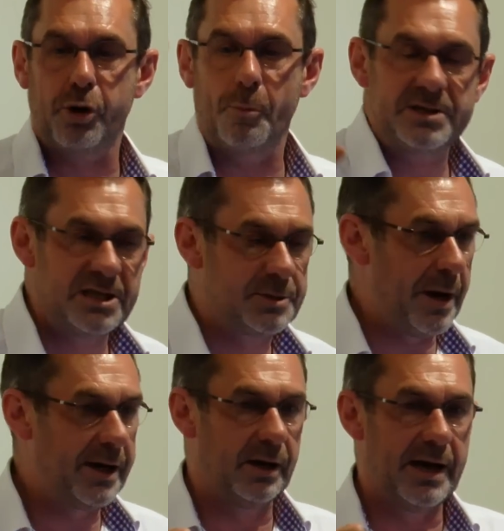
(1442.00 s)
property
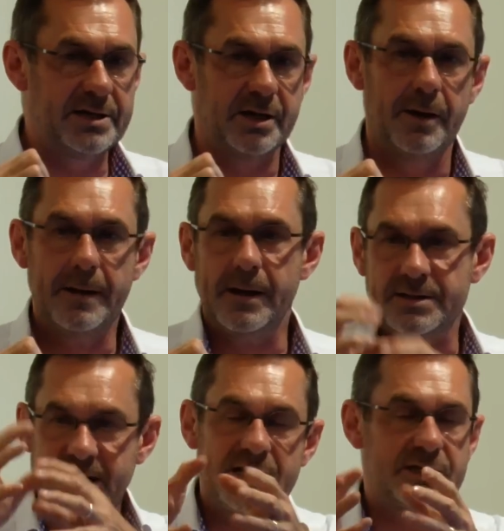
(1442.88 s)
speculator
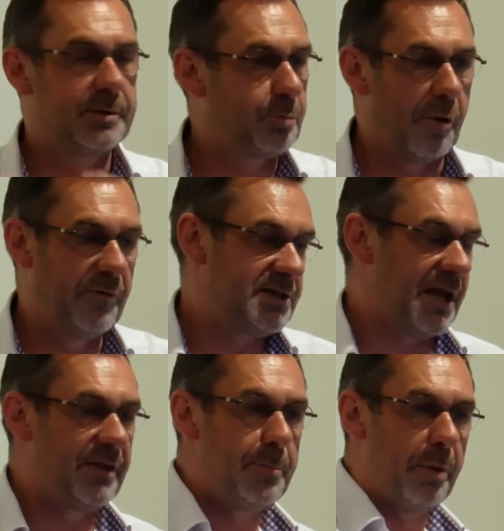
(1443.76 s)
takes the profits
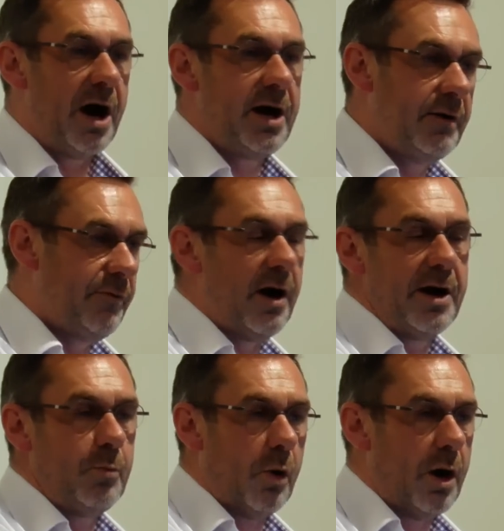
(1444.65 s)
and they buy
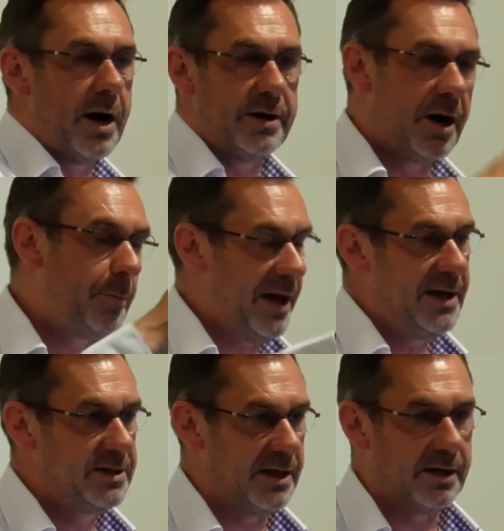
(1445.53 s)
fine wine and a
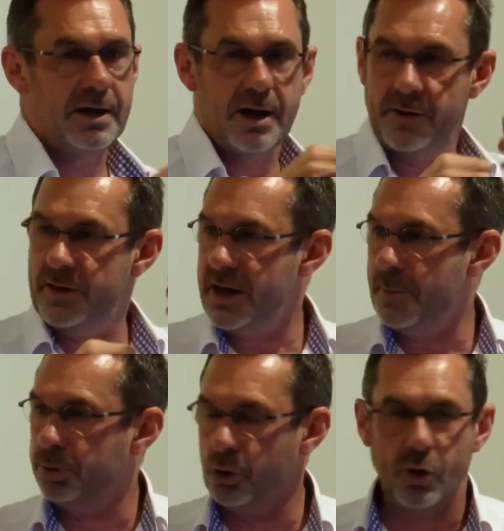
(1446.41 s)
painting and they
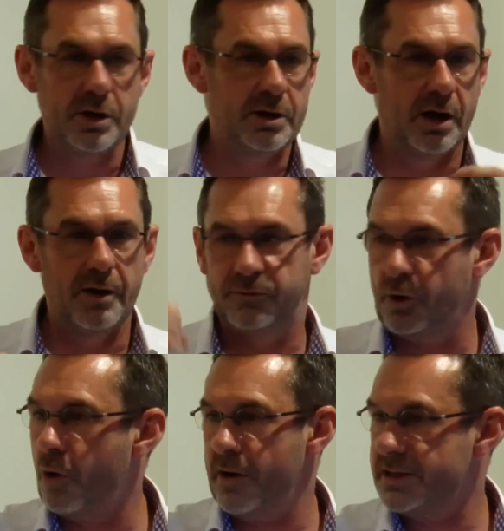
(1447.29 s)
employ a
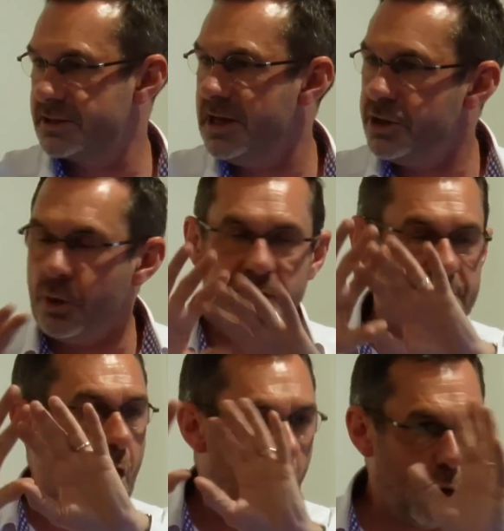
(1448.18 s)
florist. You know,
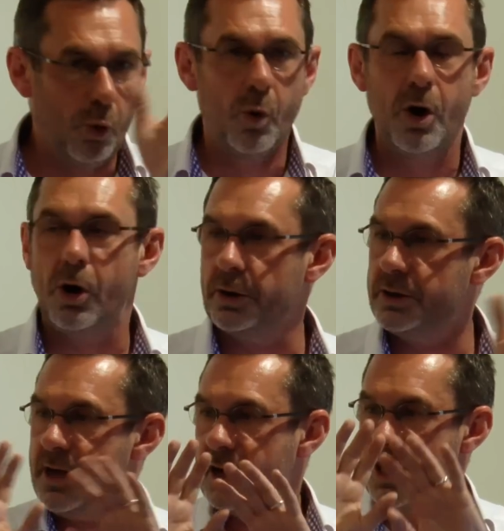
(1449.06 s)
there's a whole world,
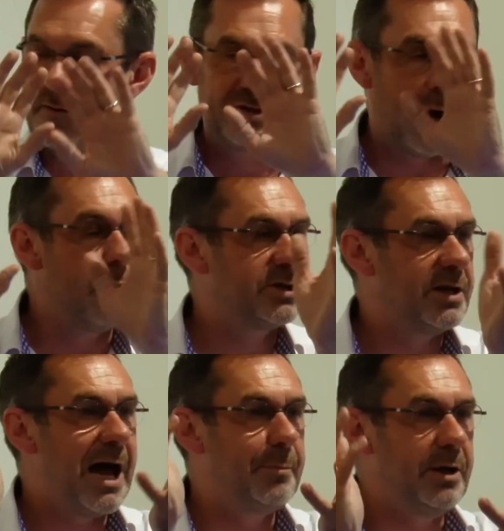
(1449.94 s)
kind of
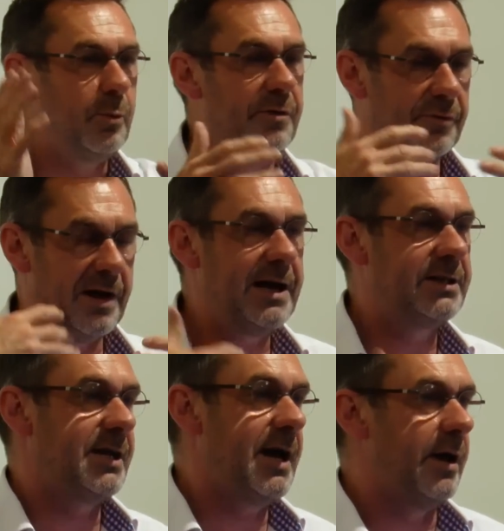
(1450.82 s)
Downton Abbey with fake
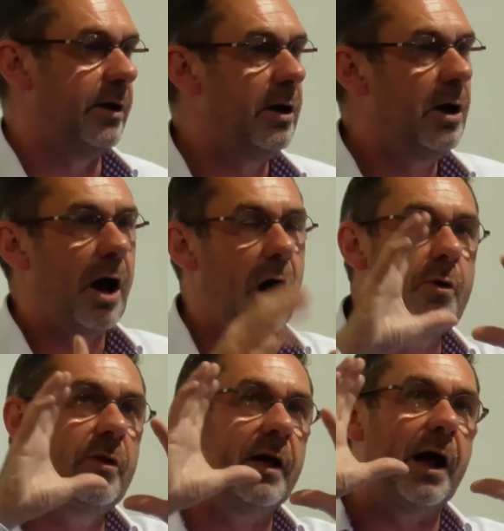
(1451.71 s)
tan
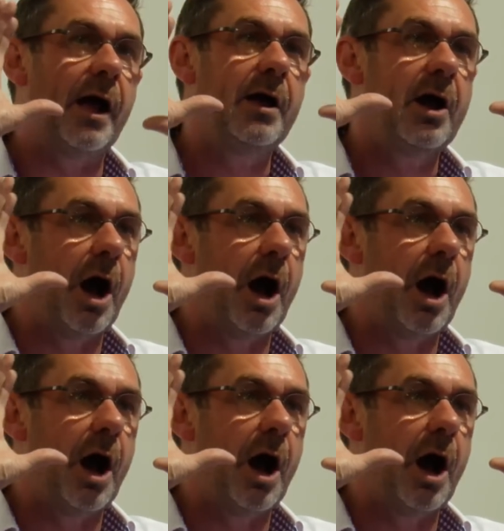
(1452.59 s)
out there